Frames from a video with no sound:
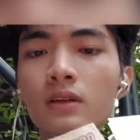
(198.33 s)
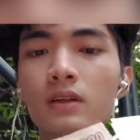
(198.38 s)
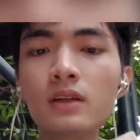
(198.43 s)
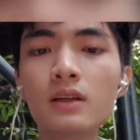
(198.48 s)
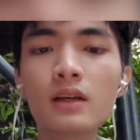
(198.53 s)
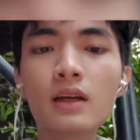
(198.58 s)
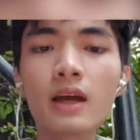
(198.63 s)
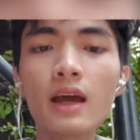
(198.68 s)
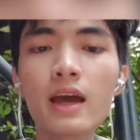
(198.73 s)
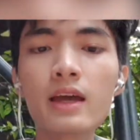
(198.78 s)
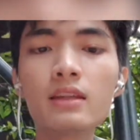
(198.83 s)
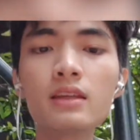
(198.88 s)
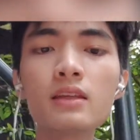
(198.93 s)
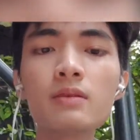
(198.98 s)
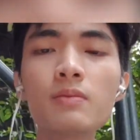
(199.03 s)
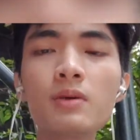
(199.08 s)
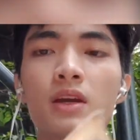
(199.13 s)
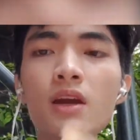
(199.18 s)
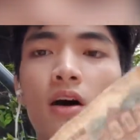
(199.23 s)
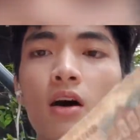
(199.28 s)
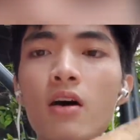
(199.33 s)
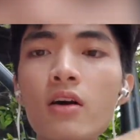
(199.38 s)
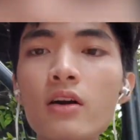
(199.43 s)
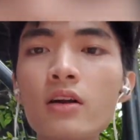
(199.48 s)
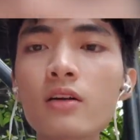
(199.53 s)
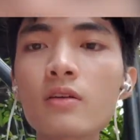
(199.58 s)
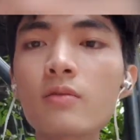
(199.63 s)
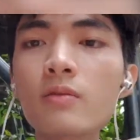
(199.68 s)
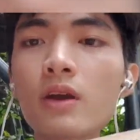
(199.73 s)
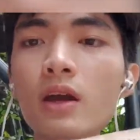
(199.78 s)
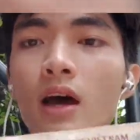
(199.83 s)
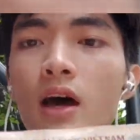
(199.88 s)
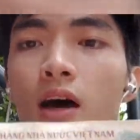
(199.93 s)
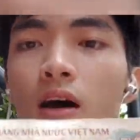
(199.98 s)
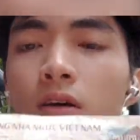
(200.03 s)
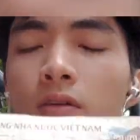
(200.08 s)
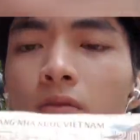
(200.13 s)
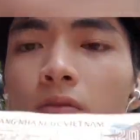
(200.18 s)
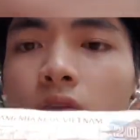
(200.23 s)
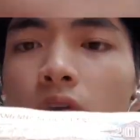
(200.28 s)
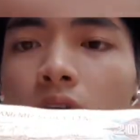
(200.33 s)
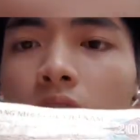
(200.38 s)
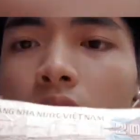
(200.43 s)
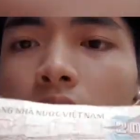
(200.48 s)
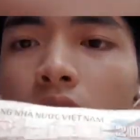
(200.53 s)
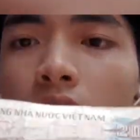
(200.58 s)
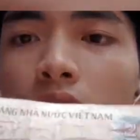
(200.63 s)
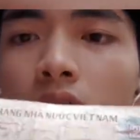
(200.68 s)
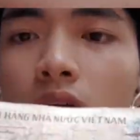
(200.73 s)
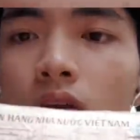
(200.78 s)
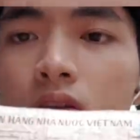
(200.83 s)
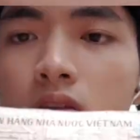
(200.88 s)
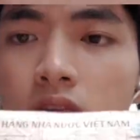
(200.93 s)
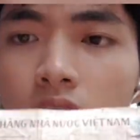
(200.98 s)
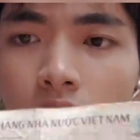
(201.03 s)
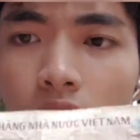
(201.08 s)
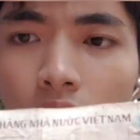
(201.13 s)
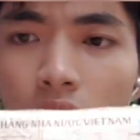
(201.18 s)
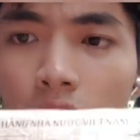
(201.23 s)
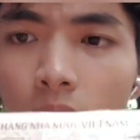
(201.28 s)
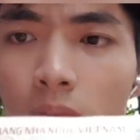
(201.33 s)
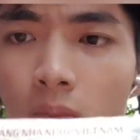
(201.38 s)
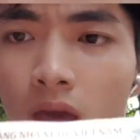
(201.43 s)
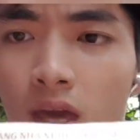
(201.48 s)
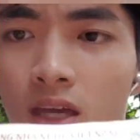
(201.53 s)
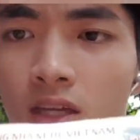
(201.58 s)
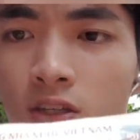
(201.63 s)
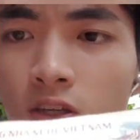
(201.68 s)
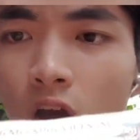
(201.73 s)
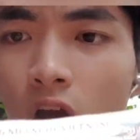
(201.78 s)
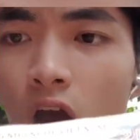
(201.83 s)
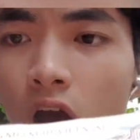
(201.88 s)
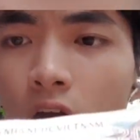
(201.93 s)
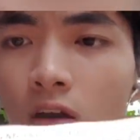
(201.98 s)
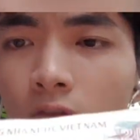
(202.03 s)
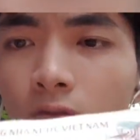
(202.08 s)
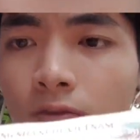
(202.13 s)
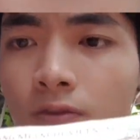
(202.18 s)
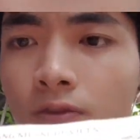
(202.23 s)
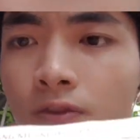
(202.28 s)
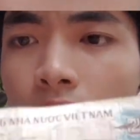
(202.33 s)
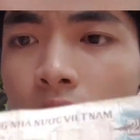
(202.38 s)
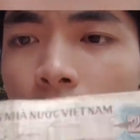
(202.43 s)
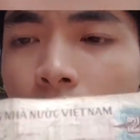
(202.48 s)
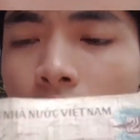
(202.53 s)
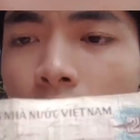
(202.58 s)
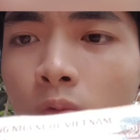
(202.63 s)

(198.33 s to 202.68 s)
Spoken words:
and behind we have the image of the